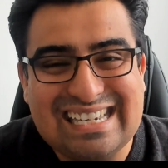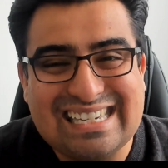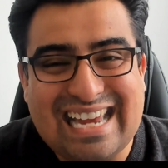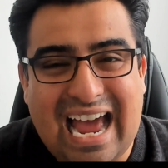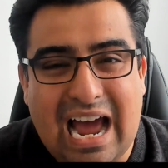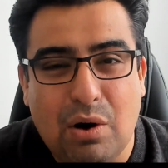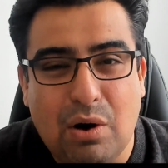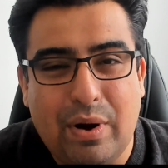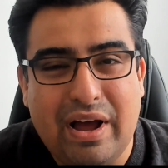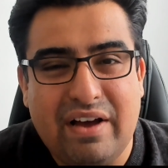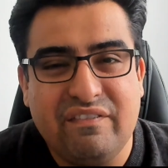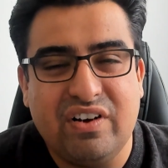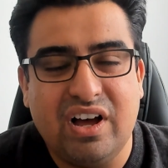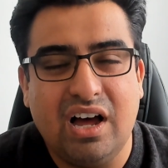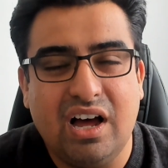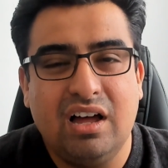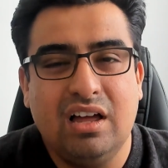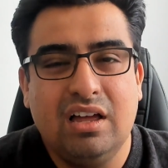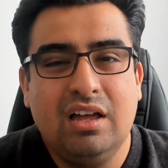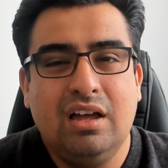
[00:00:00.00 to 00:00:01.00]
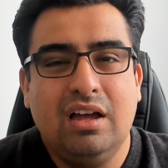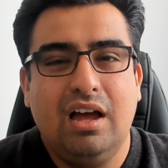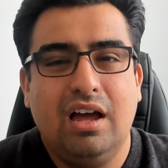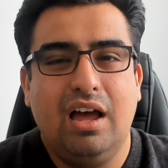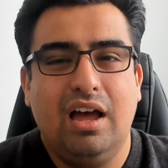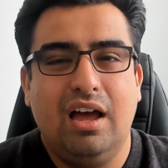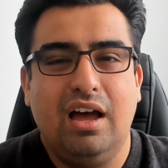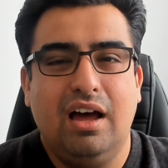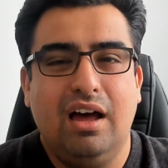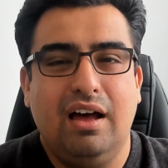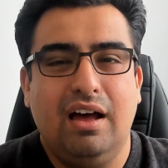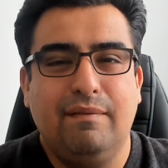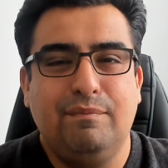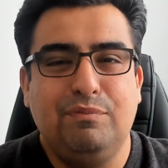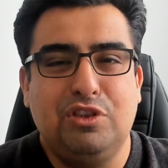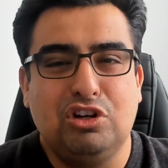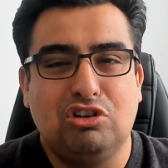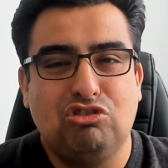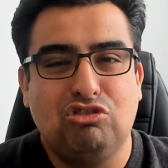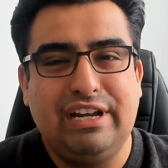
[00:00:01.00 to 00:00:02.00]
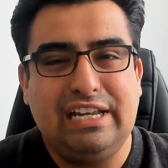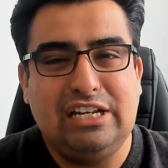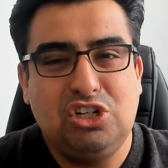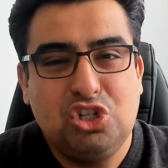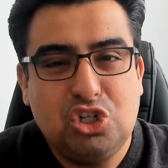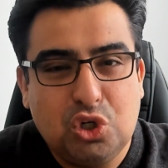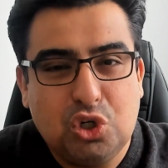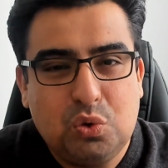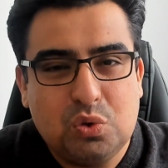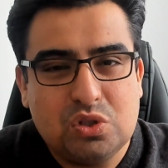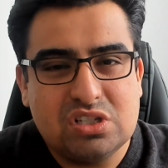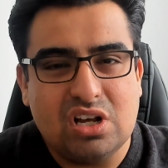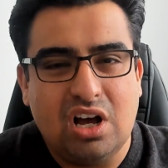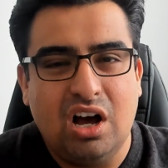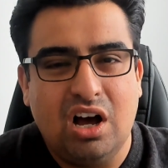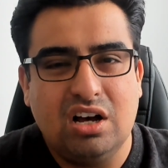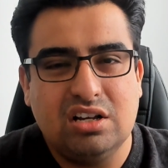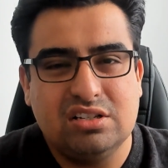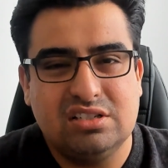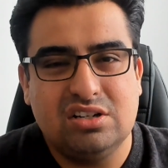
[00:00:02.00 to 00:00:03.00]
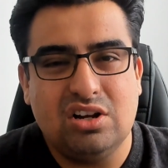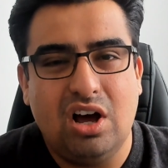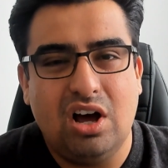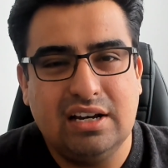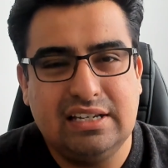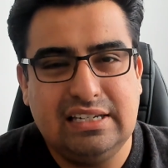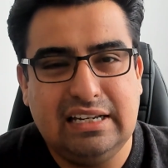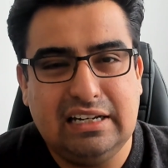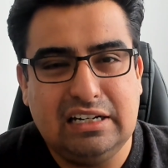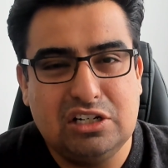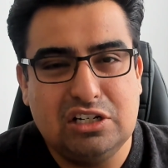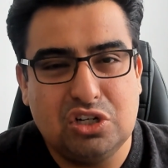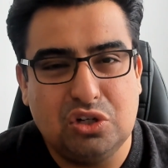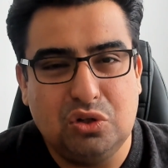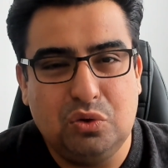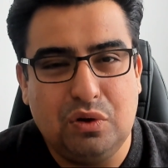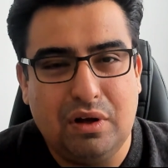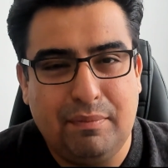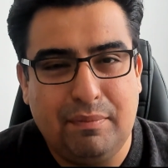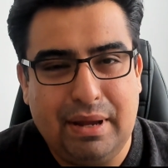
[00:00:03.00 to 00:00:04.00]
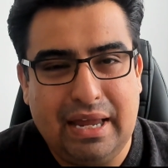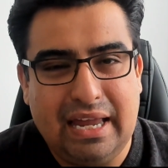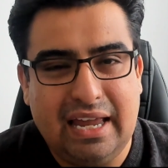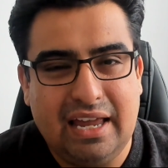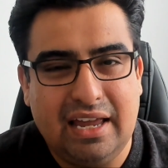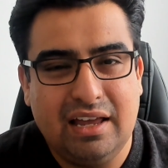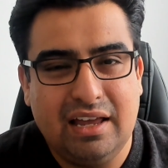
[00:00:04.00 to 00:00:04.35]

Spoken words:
However, the green shoots are starting to appear.